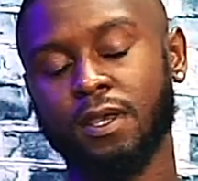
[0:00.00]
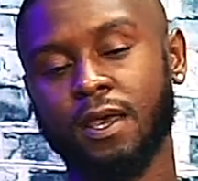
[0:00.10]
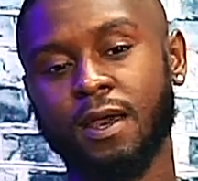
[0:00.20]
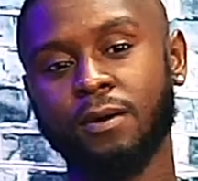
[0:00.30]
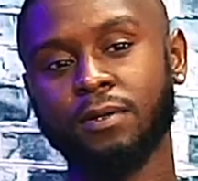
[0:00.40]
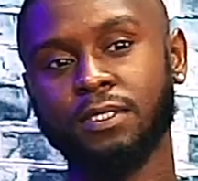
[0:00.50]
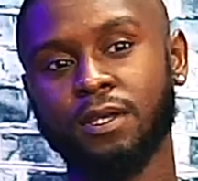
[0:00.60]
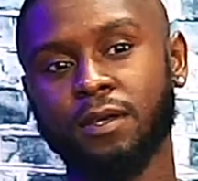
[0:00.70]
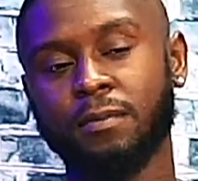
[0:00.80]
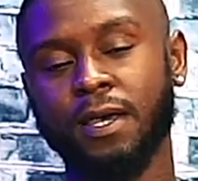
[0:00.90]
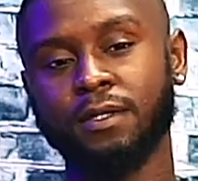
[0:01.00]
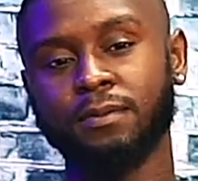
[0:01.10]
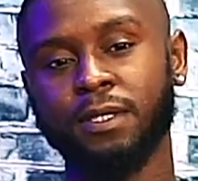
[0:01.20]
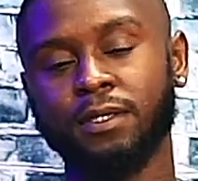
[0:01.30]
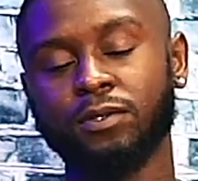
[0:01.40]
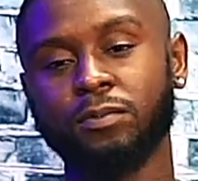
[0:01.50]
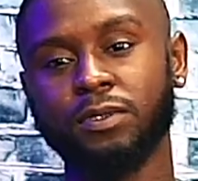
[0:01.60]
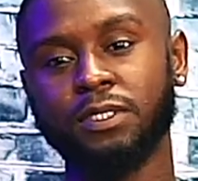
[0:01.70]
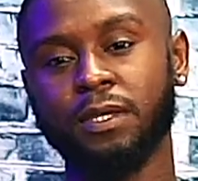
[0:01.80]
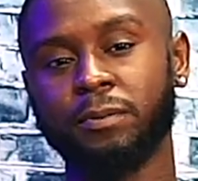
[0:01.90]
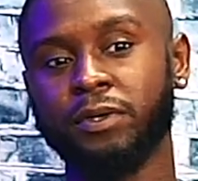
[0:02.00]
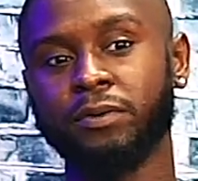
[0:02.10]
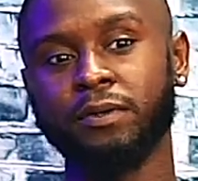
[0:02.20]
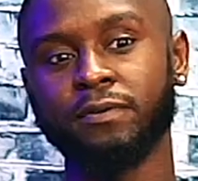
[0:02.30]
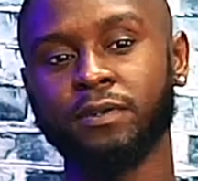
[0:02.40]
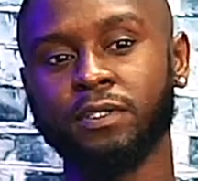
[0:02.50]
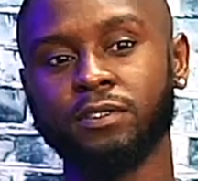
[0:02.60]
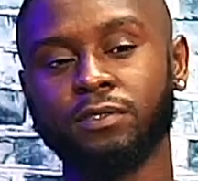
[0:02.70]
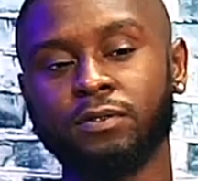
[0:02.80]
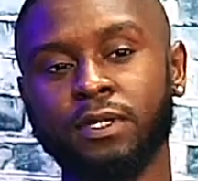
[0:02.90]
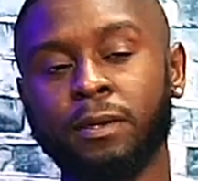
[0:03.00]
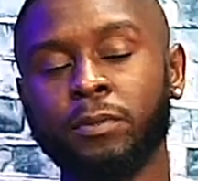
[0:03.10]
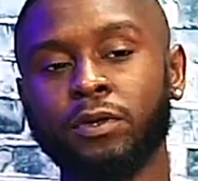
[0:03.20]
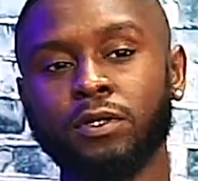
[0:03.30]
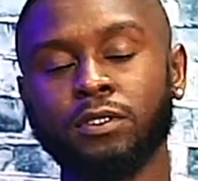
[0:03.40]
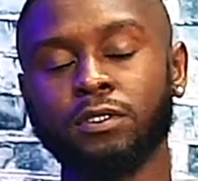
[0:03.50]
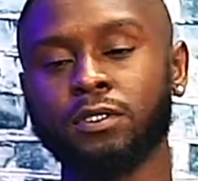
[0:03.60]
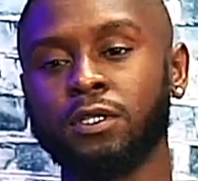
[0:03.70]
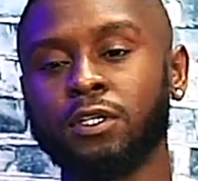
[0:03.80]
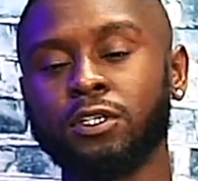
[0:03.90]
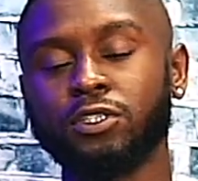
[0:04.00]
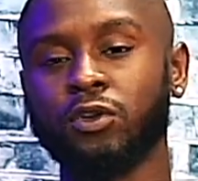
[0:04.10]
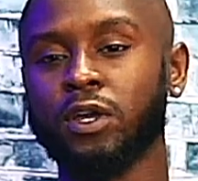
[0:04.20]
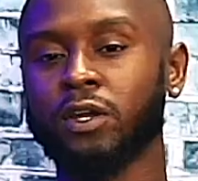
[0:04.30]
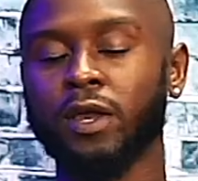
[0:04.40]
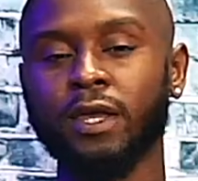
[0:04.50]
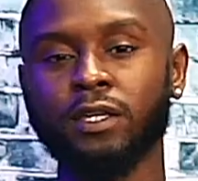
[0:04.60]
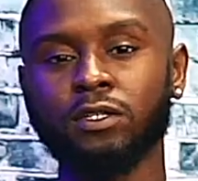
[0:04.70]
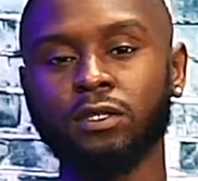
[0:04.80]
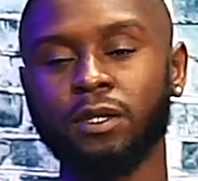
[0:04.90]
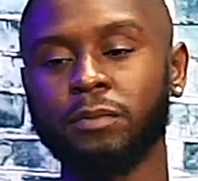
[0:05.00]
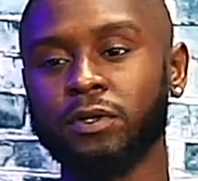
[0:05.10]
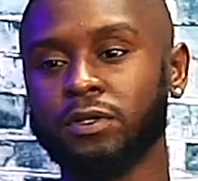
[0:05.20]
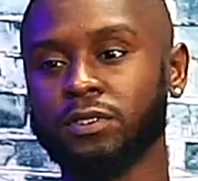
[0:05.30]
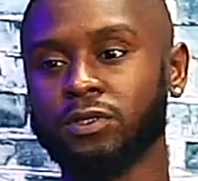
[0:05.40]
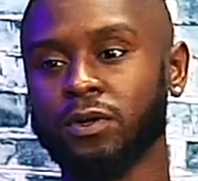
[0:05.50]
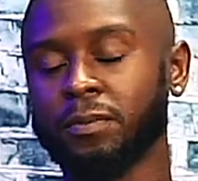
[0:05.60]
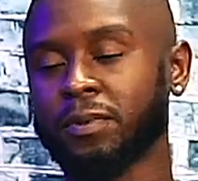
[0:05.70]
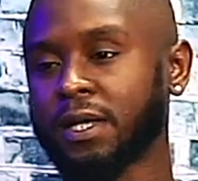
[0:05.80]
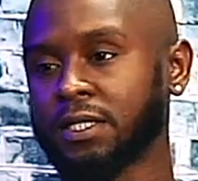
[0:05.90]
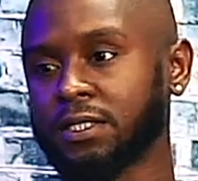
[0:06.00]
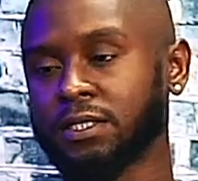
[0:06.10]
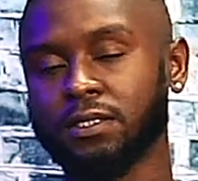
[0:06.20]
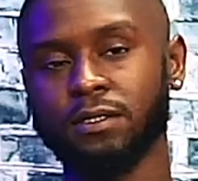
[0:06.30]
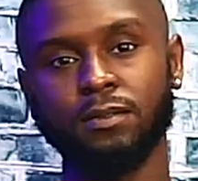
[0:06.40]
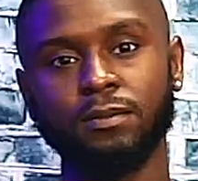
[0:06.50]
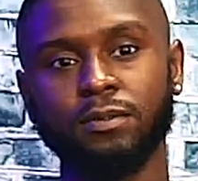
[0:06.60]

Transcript: I always talk about, man, you can put that mirror in front of you, and that mirror could start cracking or that mirror could start polishing up.